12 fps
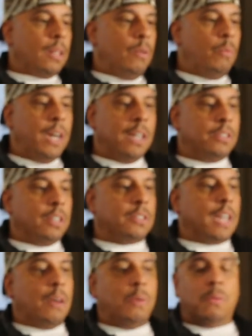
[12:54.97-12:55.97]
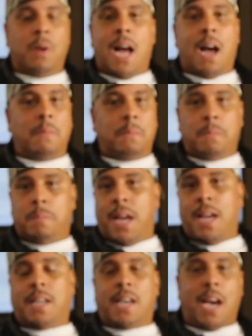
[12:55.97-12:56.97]
We didn't just say we went out and
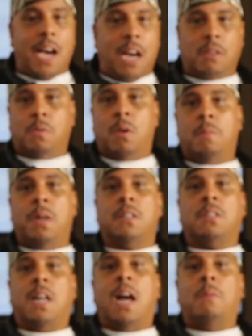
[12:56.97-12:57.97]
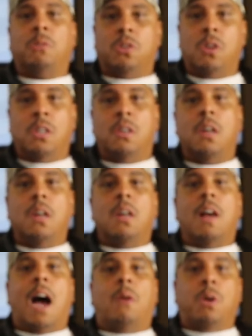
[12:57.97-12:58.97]
paid cash for them and this. Now I'm showing you
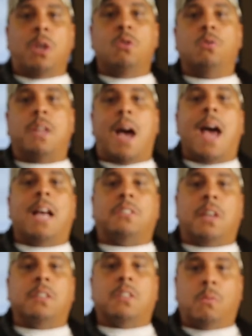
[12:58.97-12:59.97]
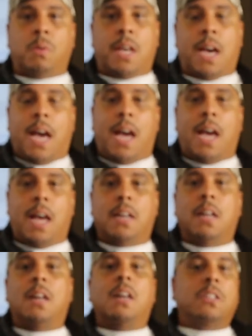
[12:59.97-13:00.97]
how we used the assets that we had
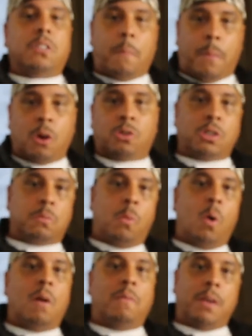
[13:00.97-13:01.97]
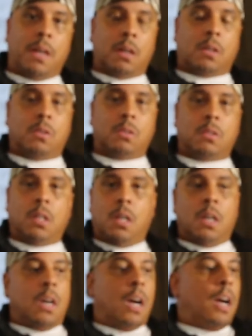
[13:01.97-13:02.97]
to purchase more vehicles.
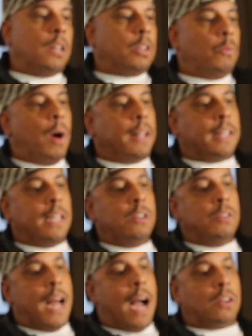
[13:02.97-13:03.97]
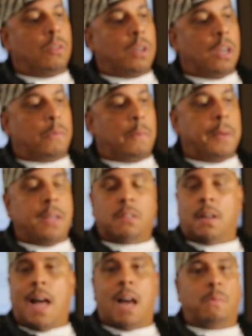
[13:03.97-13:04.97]
So one thing you're not get from me is
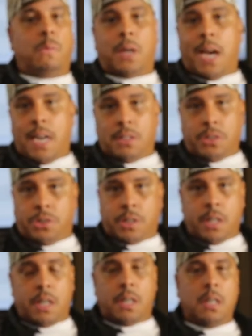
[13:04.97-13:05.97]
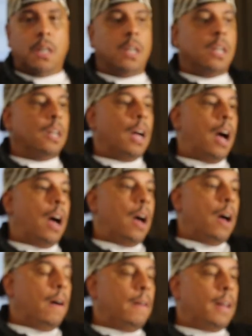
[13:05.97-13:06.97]
a lot of fugazi shit.
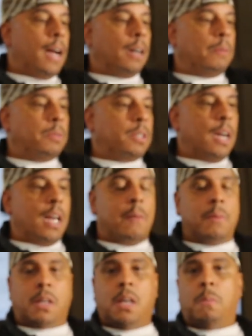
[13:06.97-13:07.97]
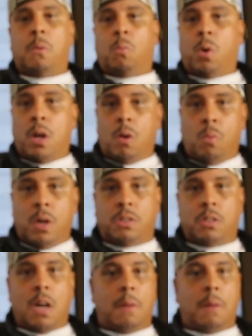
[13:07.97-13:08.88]
Like I'm gonna tell you, I'm gonna keep it real with you.